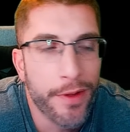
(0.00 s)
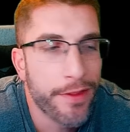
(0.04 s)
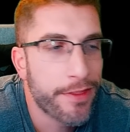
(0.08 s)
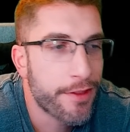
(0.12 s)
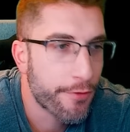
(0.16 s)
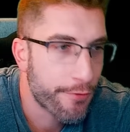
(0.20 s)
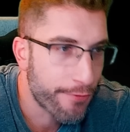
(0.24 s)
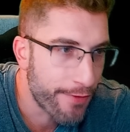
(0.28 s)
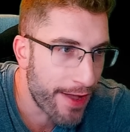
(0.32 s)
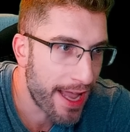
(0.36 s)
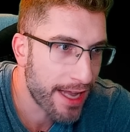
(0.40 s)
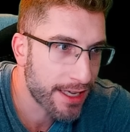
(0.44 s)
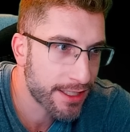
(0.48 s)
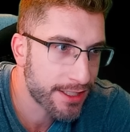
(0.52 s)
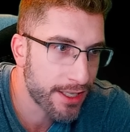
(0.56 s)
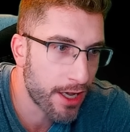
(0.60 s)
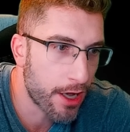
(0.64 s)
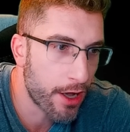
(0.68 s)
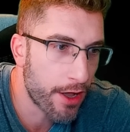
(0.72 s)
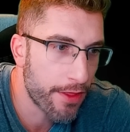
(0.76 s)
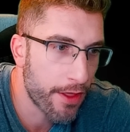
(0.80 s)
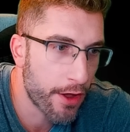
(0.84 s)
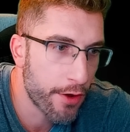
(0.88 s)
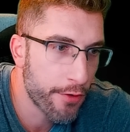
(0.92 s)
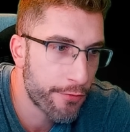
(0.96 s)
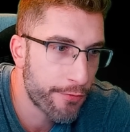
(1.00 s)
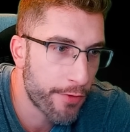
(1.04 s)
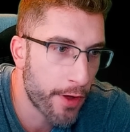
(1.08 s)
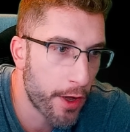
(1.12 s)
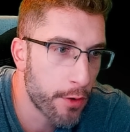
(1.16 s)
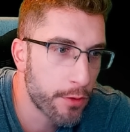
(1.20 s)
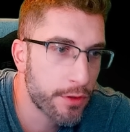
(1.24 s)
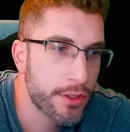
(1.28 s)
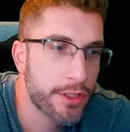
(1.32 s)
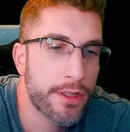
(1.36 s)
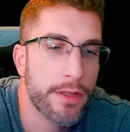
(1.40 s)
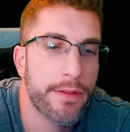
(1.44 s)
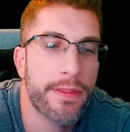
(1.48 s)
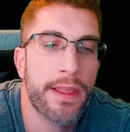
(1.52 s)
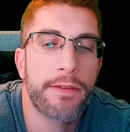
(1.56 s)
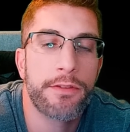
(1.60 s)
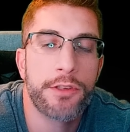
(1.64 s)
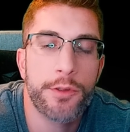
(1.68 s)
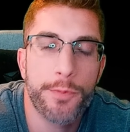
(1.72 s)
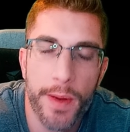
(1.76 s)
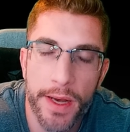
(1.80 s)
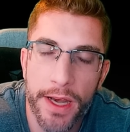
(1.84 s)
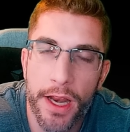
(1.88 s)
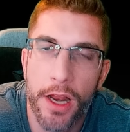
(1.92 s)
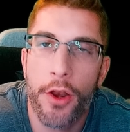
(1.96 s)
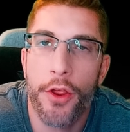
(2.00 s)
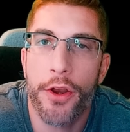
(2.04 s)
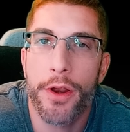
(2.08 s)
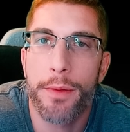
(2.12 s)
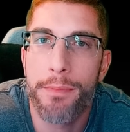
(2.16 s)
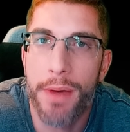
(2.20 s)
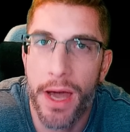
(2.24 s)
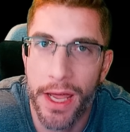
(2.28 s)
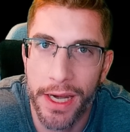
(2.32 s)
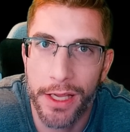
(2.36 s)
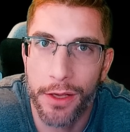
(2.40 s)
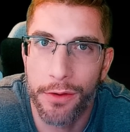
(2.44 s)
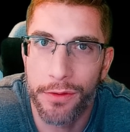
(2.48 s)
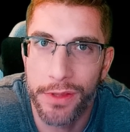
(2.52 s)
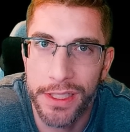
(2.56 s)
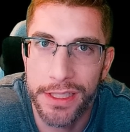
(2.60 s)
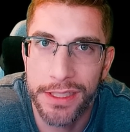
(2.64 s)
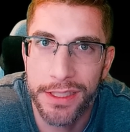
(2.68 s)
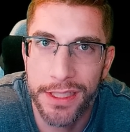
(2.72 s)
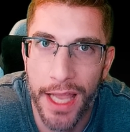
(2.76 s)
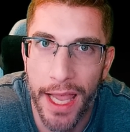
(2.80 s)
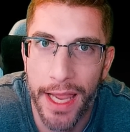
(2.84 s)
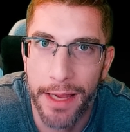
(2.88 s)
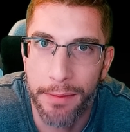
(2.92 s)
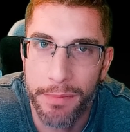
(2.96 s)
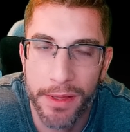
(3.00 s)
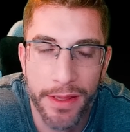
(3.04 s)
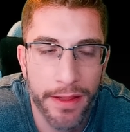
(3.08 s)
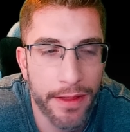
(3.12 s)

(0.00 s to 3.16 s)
The facts are, though, folks, that they've spent a lot of money on this game.